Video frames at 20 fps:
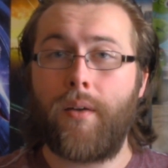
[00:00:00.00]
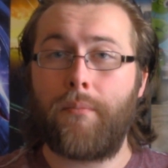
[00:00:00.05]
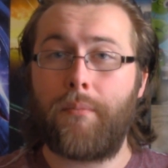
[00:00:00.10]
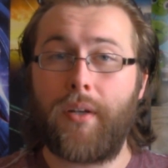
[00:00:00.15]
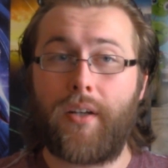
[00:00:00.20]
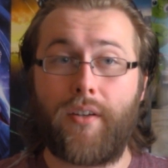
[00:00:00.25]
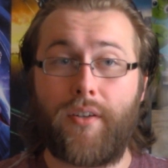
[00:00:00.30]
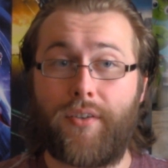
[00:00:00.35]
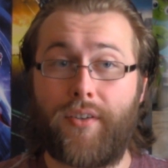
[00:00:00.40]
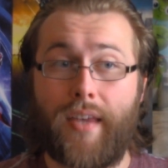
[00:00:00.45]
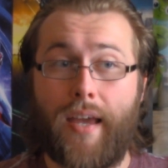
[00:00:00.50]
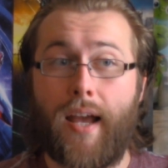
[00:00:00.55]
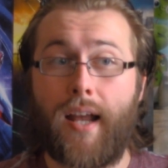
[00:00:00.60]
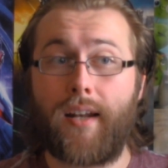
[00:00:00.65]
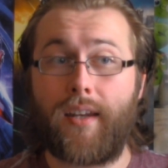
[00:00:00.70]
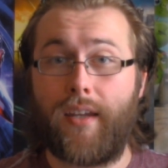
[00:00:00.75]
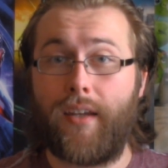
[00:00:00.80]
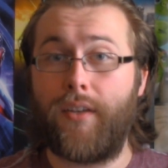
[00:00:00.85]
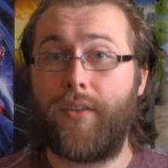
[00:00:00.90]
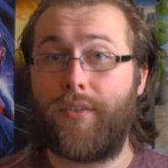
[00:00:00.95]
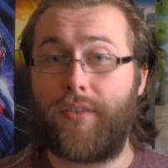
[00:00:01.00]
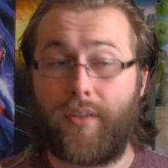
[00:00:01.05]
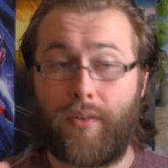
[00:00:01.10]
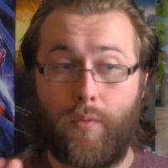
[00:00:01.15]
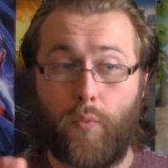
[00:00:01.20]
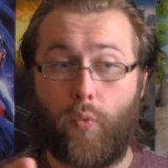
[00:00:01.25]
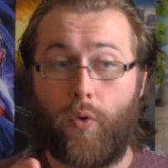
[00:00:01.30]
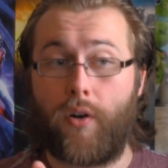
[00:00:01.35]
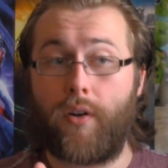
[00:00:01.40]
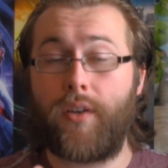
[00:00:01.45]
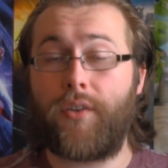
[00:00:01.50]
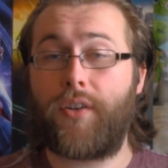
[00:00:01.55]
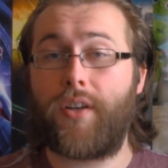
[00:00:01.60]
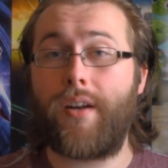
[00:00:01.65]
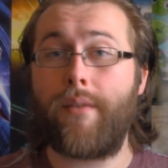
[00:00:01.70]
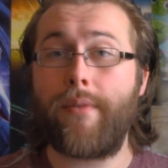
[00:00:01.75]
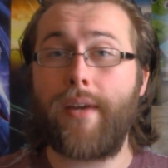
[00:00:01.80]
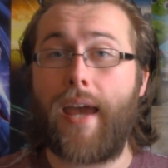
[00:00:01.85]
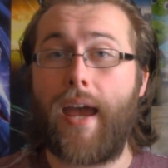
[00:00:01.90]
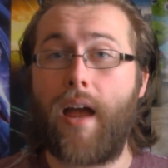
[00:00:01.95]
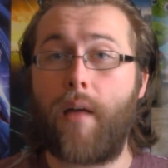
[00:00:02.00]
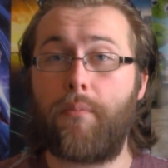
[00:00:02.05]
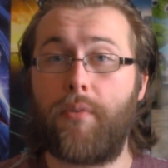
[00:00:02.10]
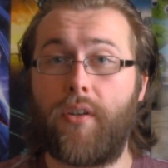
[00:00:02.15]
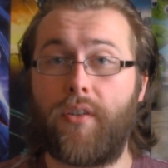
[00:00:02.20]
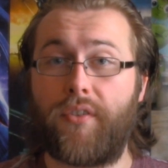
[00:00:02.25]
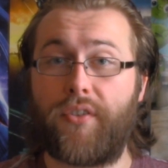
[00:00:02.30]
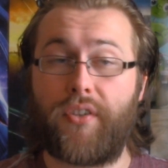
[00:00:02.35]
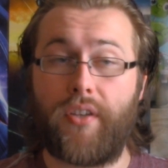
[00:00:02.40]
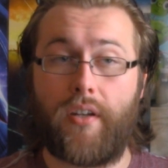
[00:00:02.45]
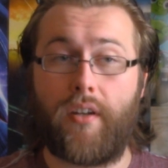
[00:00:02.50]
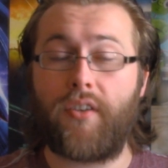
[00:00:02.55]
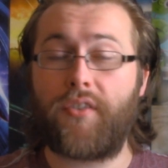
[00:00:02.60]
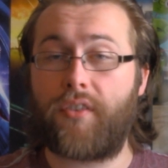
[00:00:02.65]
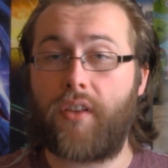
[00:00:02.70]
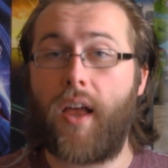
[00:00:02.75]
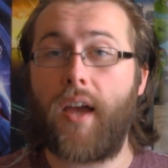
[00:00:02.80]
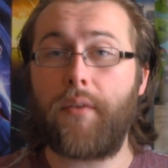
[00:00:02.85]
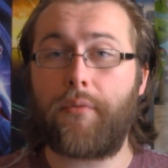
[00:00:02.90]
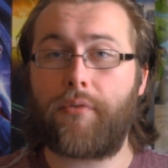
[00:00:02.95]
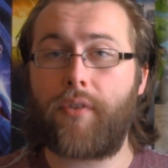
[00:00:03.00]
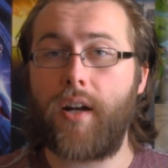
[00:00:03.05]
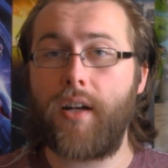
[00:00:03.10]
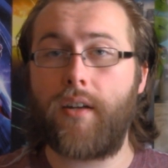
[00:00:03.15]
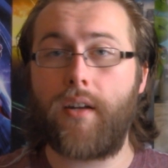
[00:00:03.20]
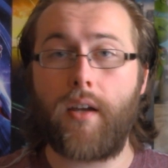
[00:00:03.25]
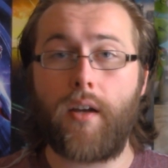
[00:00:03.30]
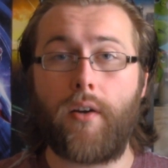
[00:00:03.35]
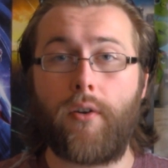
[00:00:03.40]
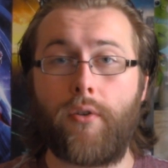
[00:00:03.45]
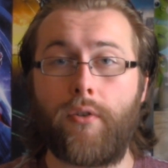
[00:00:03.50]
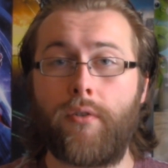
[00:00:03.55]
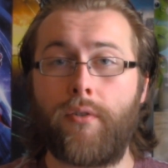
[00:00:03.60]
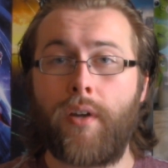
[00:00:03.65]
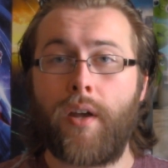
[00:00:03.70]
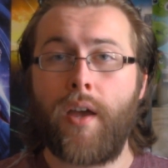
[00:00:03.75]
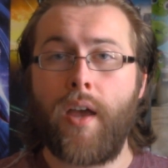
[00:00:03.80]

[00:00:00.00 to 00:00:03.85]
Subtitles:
because that is where he's going to be happiest in his life right now.